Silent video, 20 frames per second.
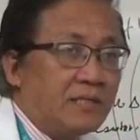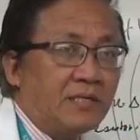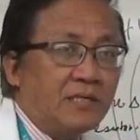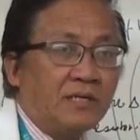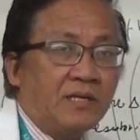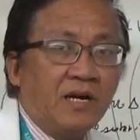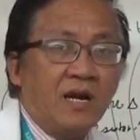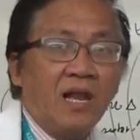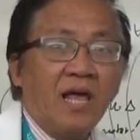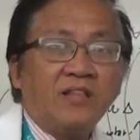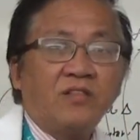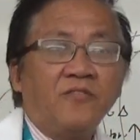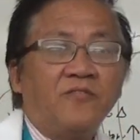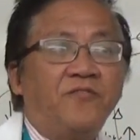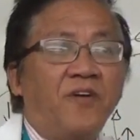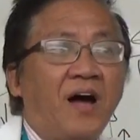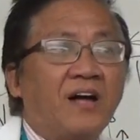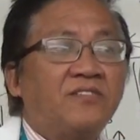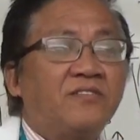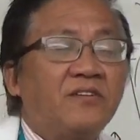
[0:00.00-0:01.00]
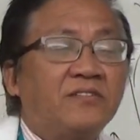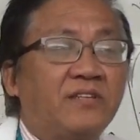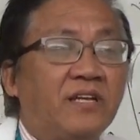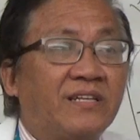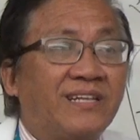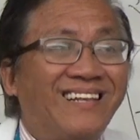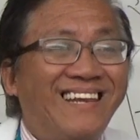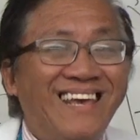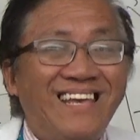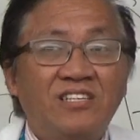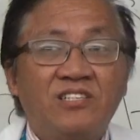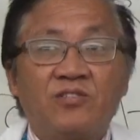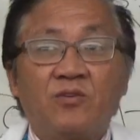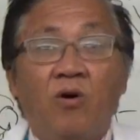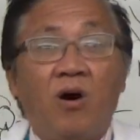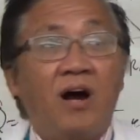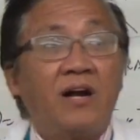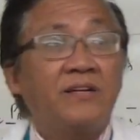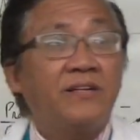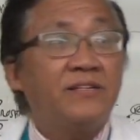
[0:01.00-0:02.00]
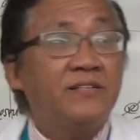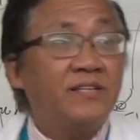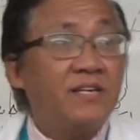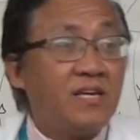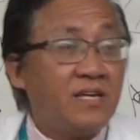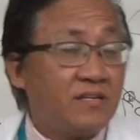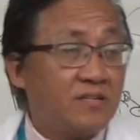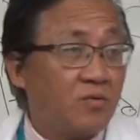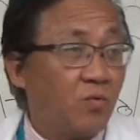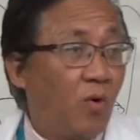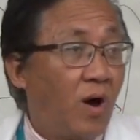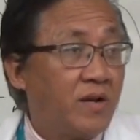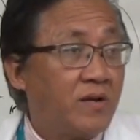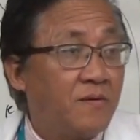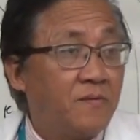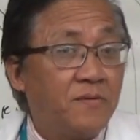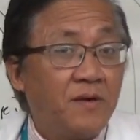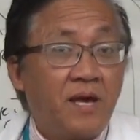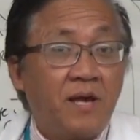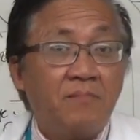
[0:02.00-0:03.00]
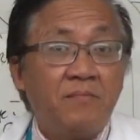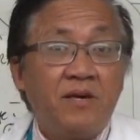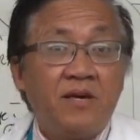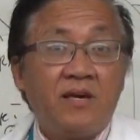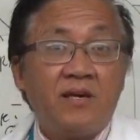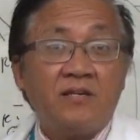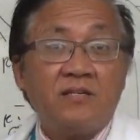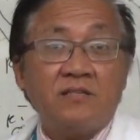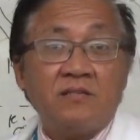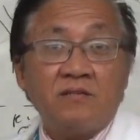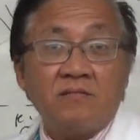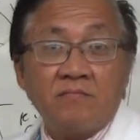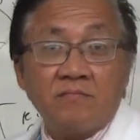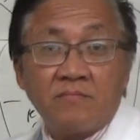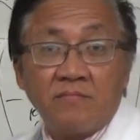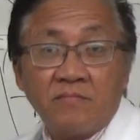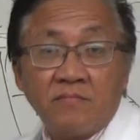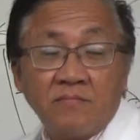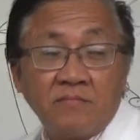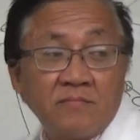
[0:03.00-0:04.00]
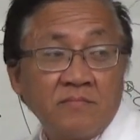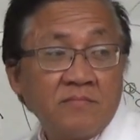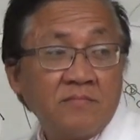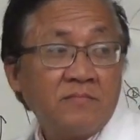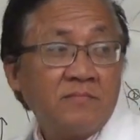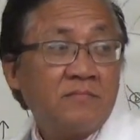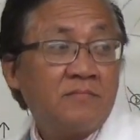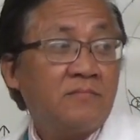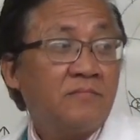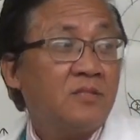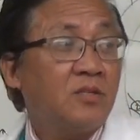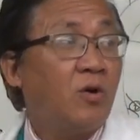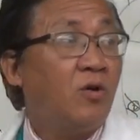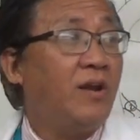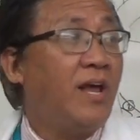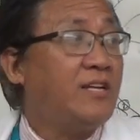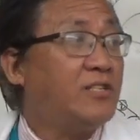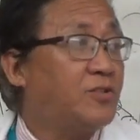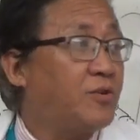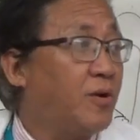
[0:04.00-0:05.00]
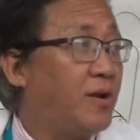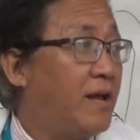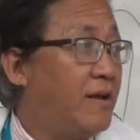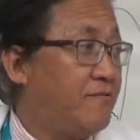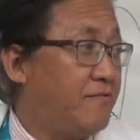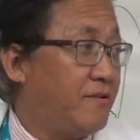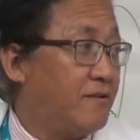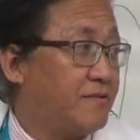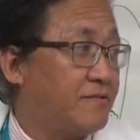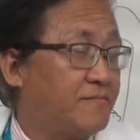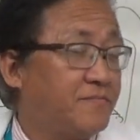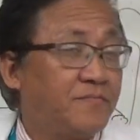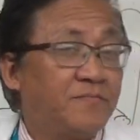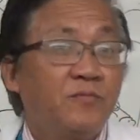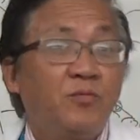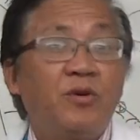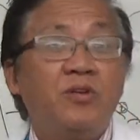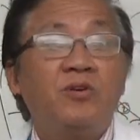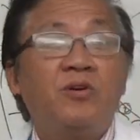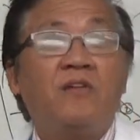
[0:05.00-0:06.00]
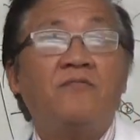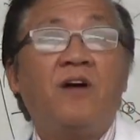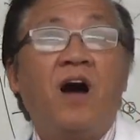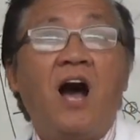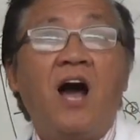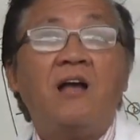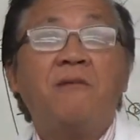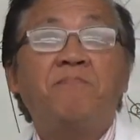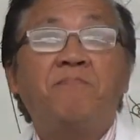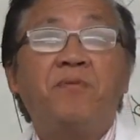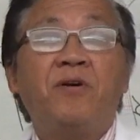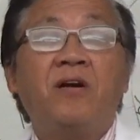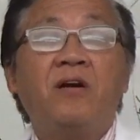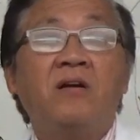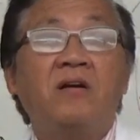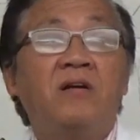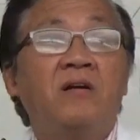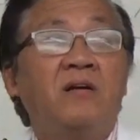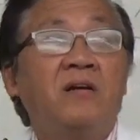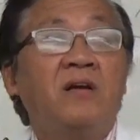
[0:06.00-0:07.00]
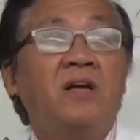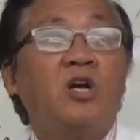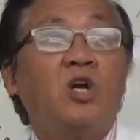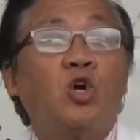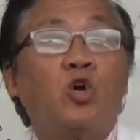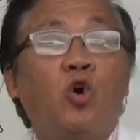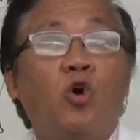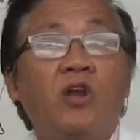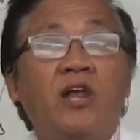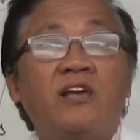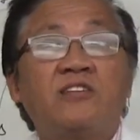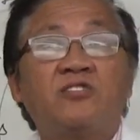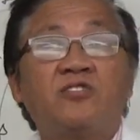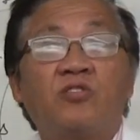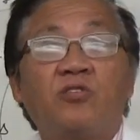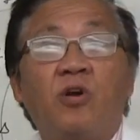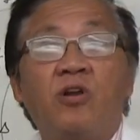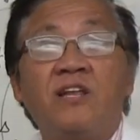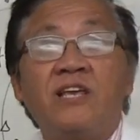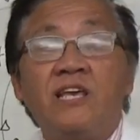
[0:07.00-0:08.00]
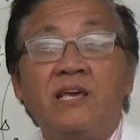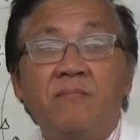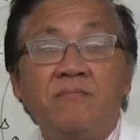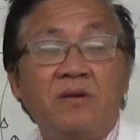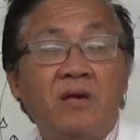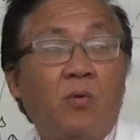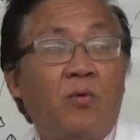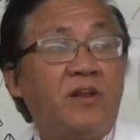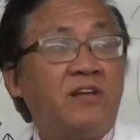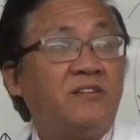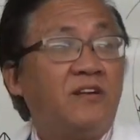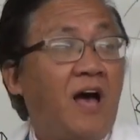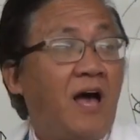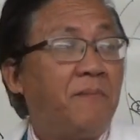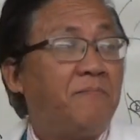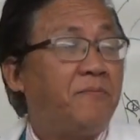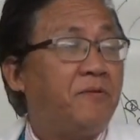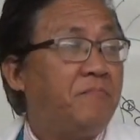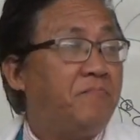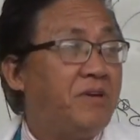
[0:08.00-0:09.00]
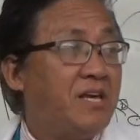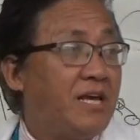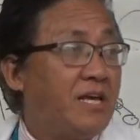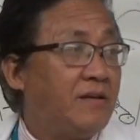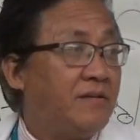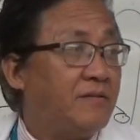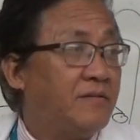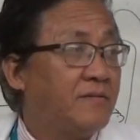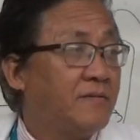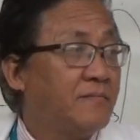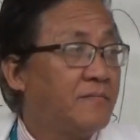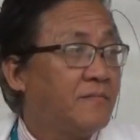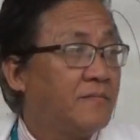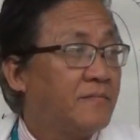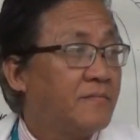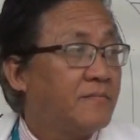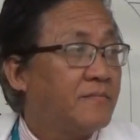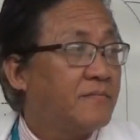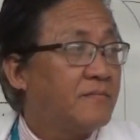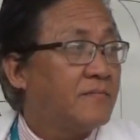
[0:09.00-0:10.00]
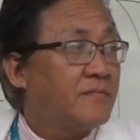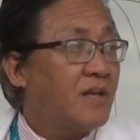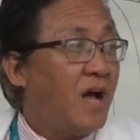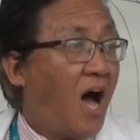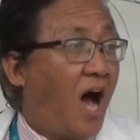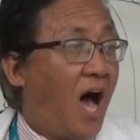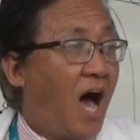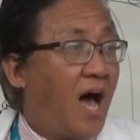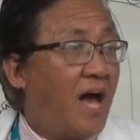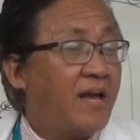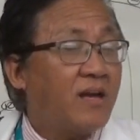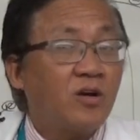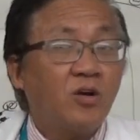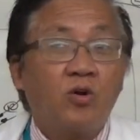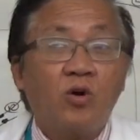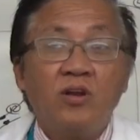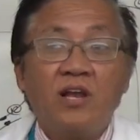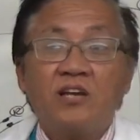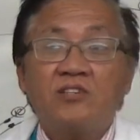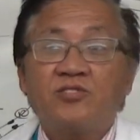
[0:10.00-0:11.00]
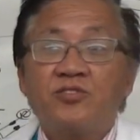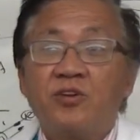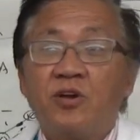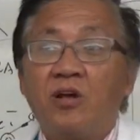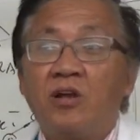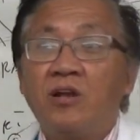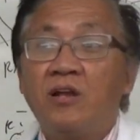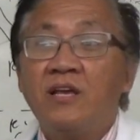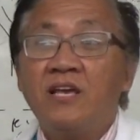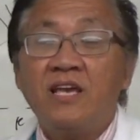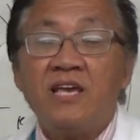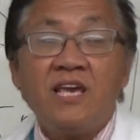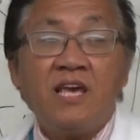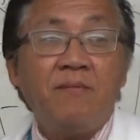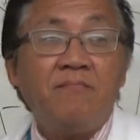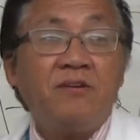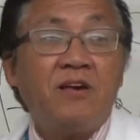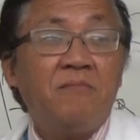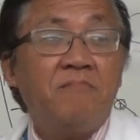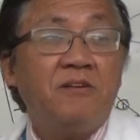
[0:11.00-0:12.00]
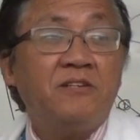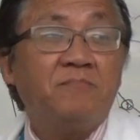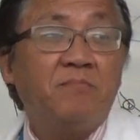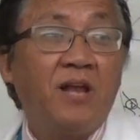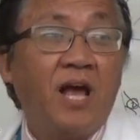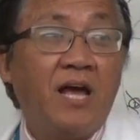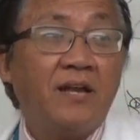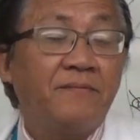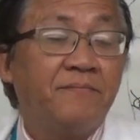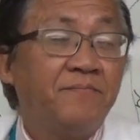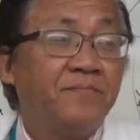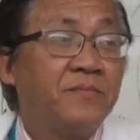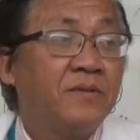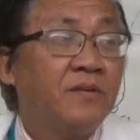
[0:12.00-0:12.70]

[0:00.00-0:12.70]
there are a lot of factors that leads to heart disease. One of them is cholesterol levels. When you have hypercholesterolemia, what does hyper mean? High. Cholesterol-emia means blood.